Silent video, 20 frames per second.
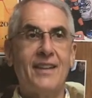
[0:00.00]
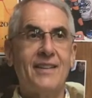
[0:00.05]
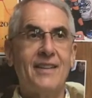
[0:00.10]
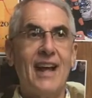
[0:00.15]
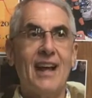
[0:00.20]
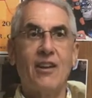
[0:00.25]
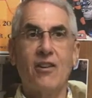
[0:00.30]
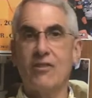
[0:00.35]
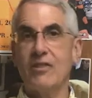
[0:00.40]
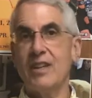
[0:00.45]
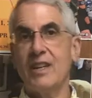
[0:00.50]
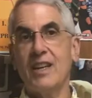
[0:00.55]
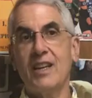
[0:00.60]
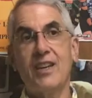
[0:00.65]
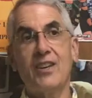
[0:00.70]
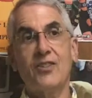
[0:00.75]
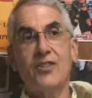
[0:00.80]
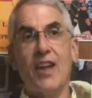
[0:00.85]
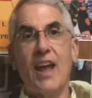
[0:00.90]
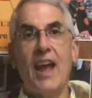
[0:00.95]
it not only
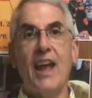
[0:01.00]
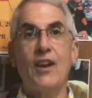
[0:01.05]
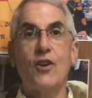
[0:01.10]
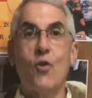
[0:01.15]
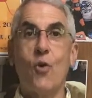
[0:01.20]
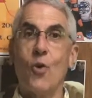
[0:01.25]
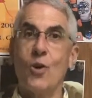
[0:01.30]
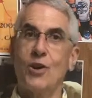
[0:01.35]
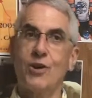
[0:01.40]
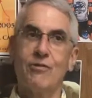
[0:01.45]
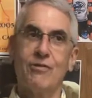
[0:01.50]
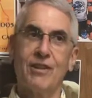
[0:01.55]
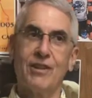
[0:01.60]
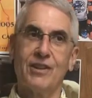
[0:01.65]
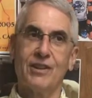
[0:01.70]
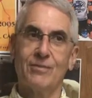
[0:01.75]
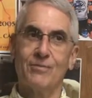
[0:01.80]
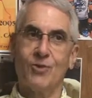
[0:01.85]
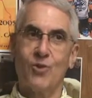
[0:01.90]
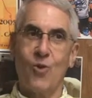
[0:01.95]
is a core
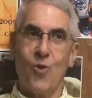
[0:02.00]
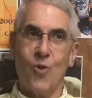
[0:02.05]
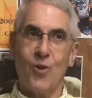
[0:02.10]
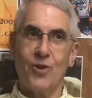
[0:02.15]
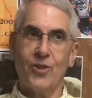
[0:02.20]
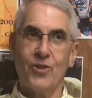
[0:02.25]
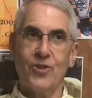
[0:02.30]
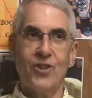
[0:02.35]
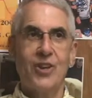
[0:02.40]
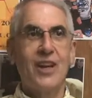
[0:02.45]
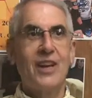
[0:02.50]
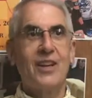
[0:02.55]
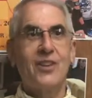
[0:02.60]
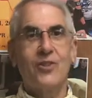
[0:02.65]
curriculum course,